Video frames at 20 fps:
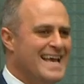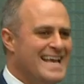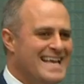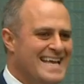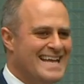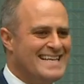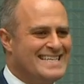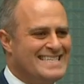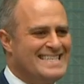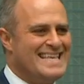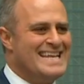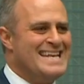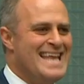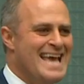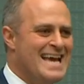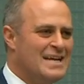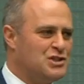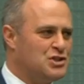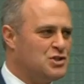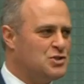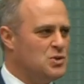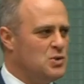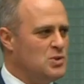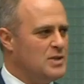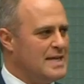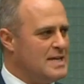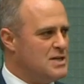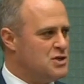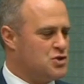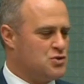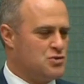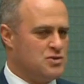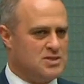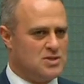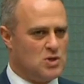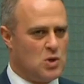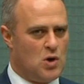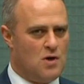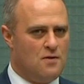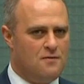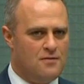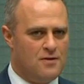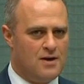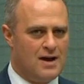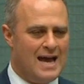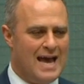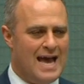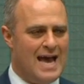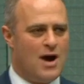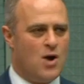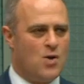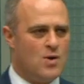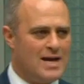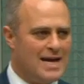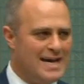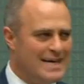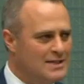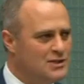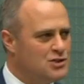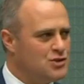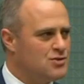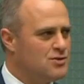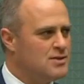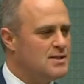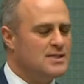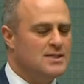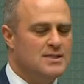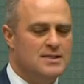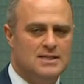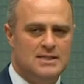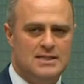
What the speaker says: against the national interests of our country,